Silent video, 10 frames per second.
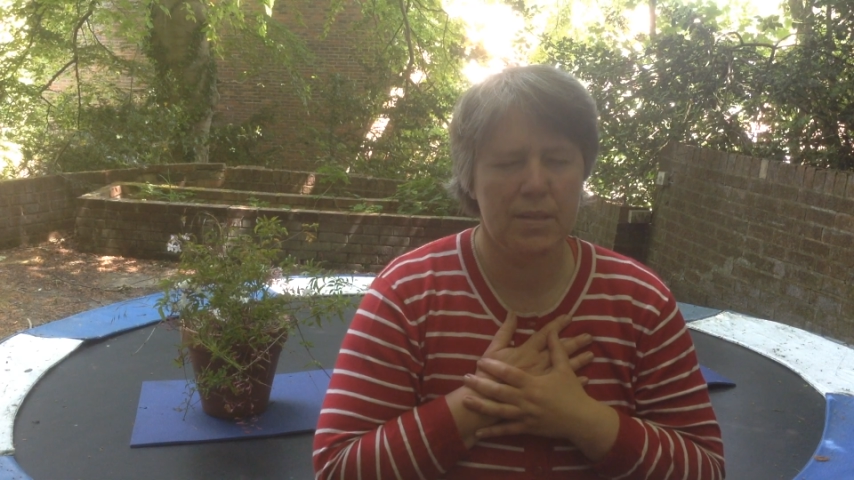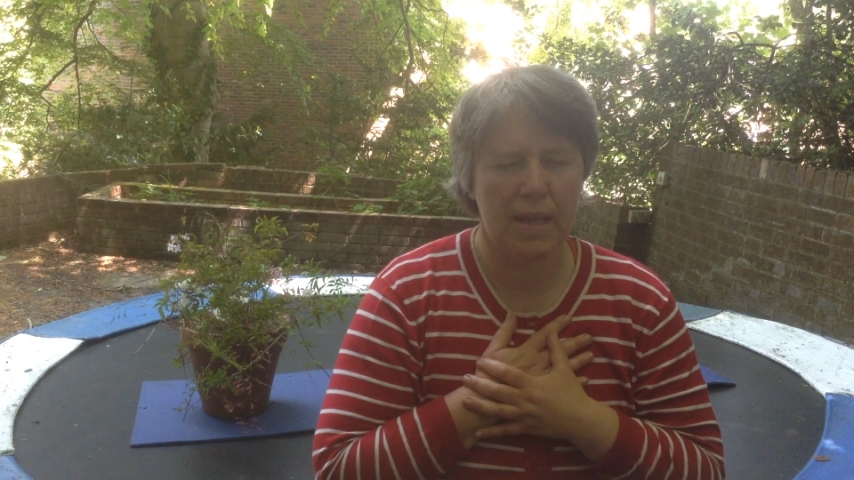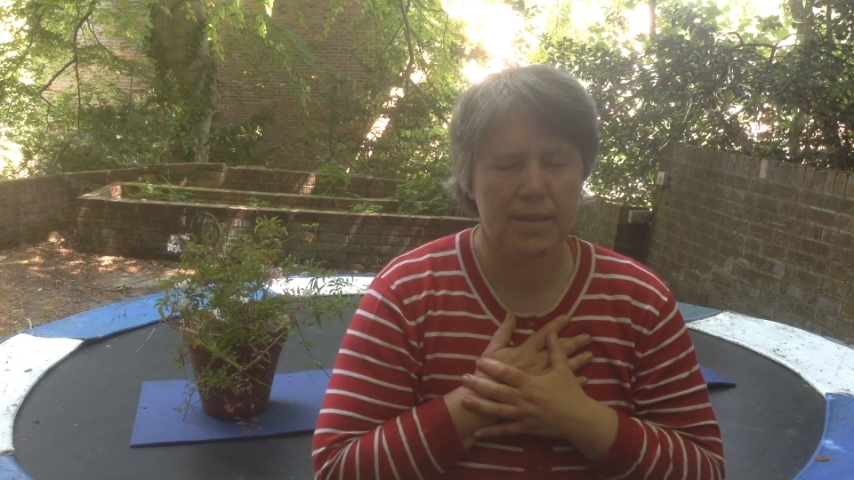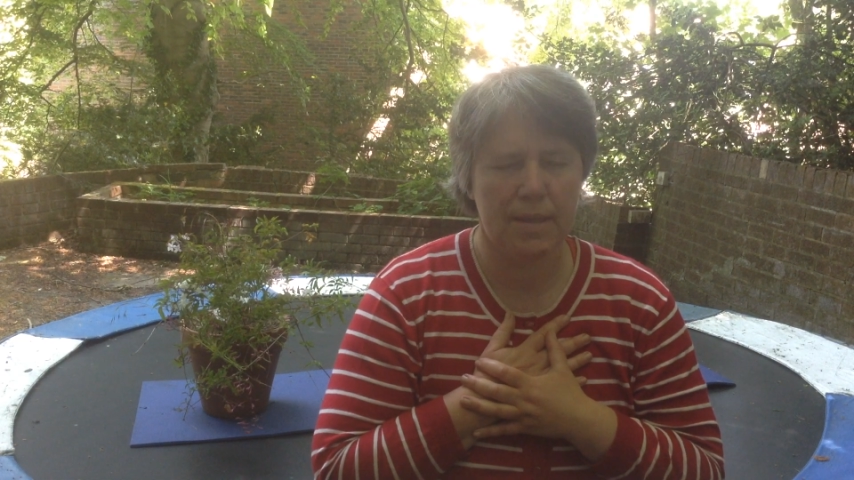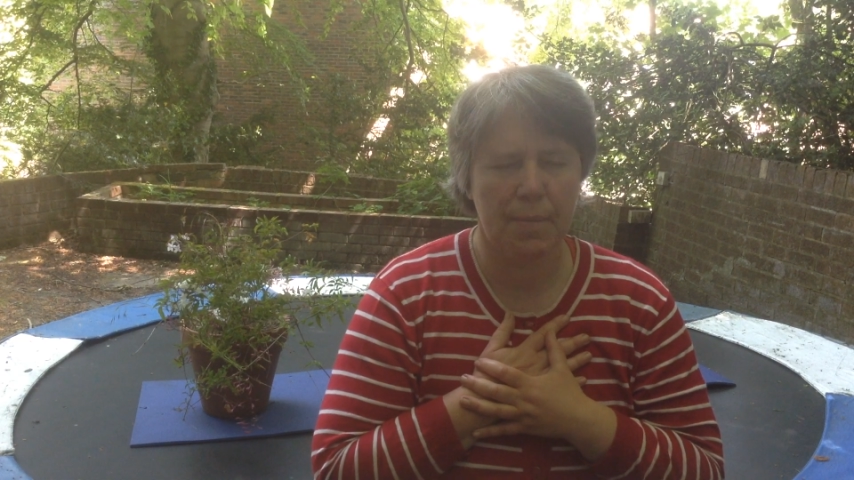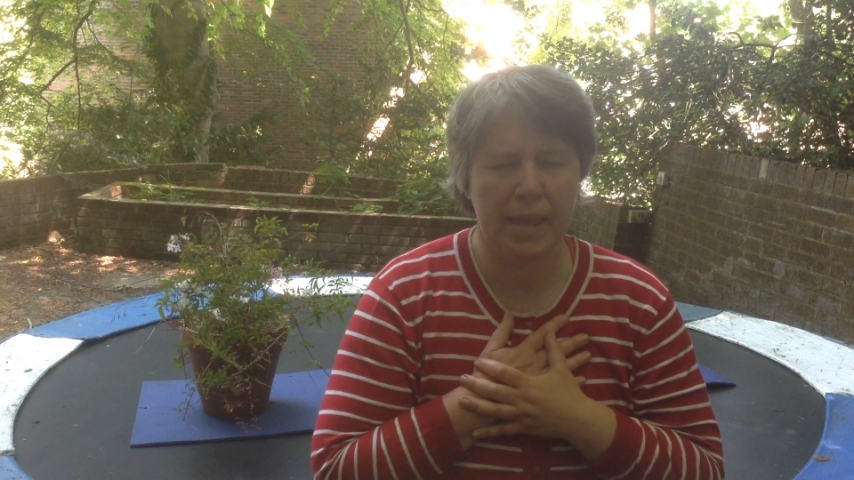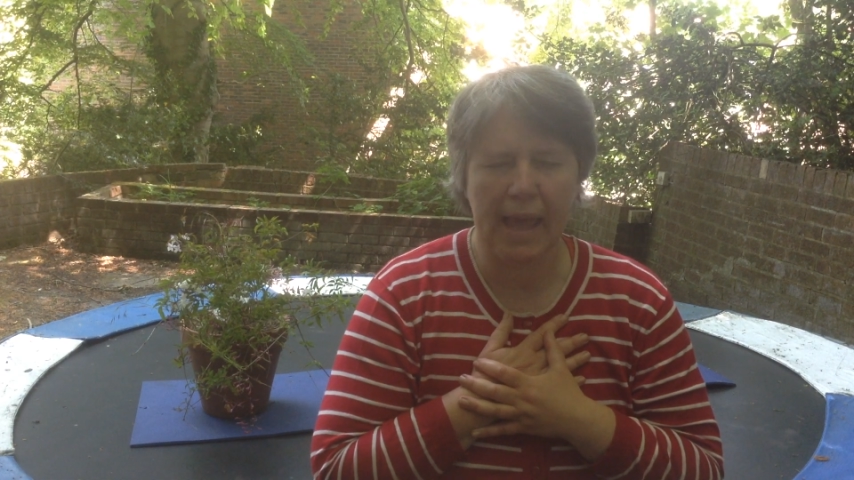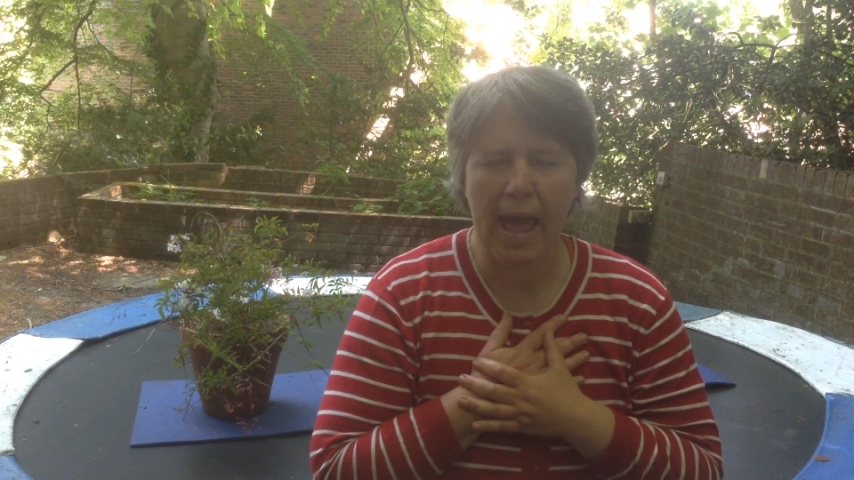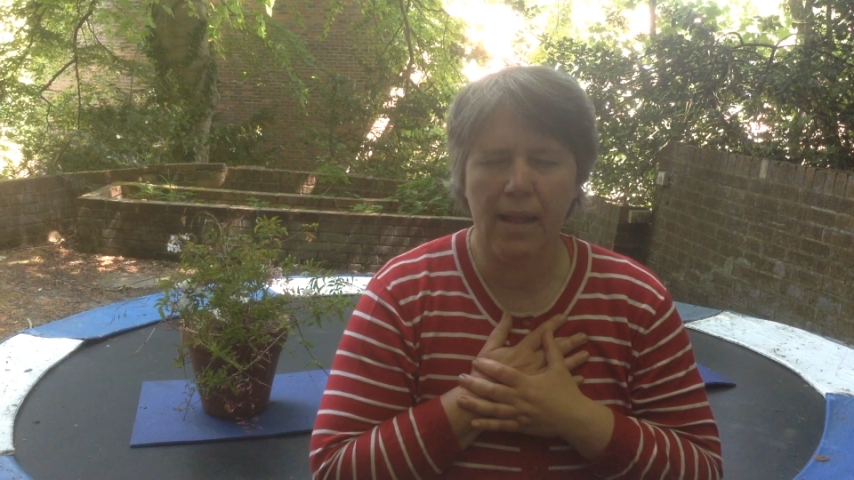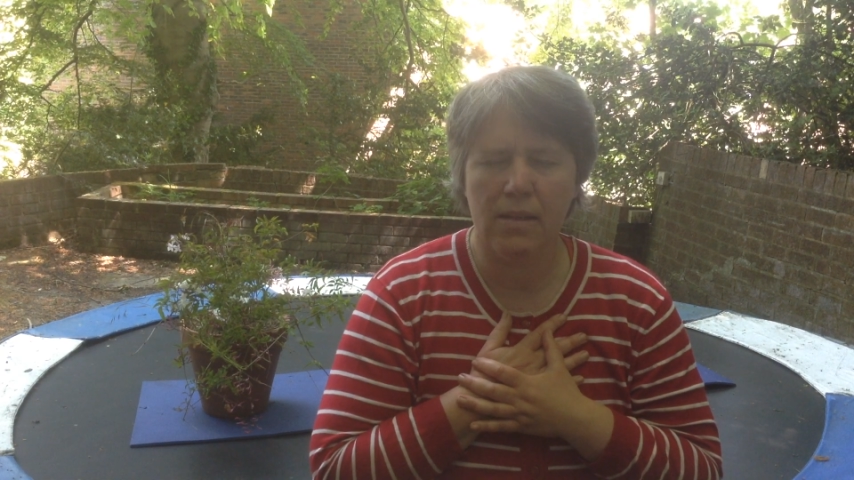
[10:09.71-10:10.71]
Is there
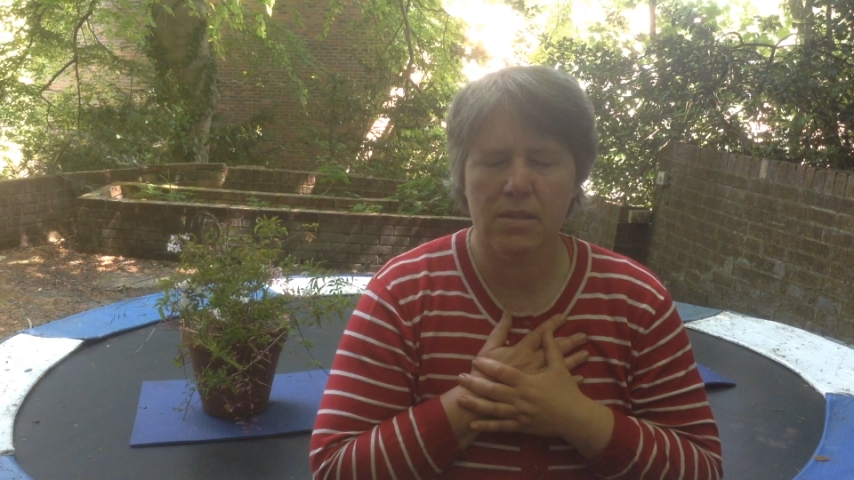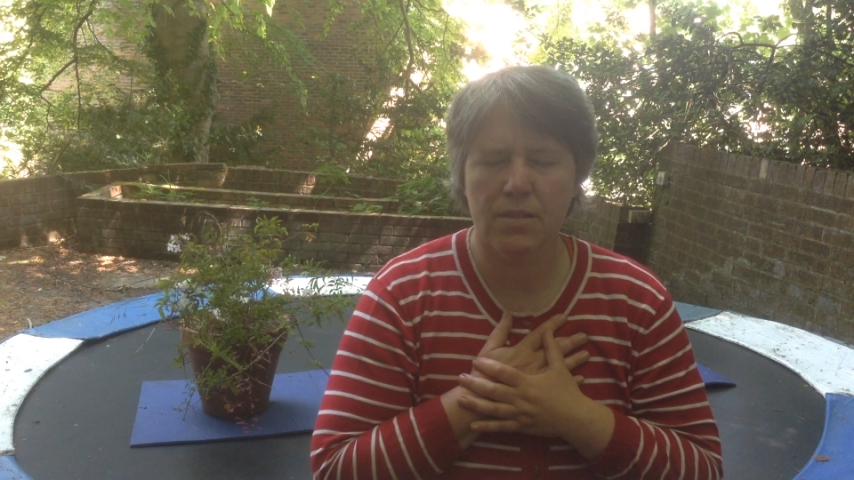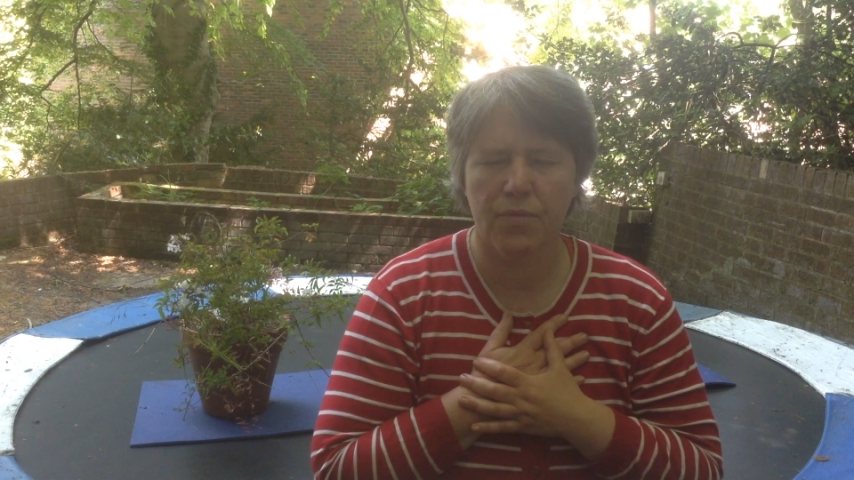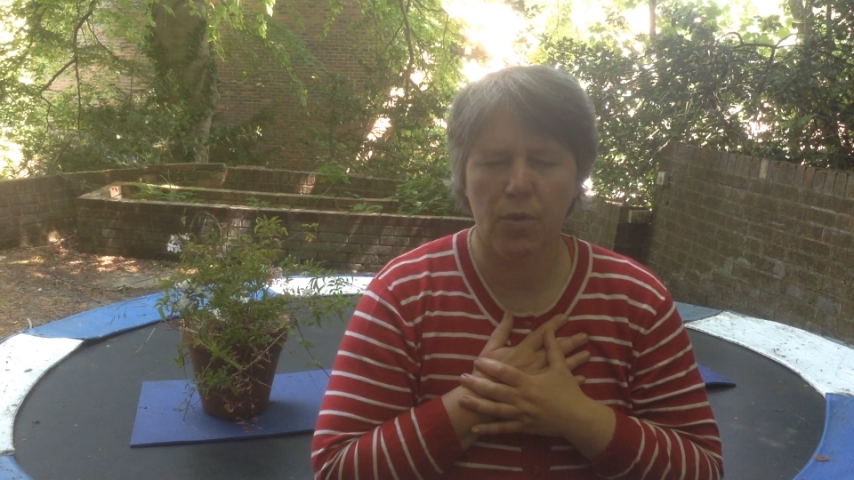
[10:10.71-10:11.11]
something else?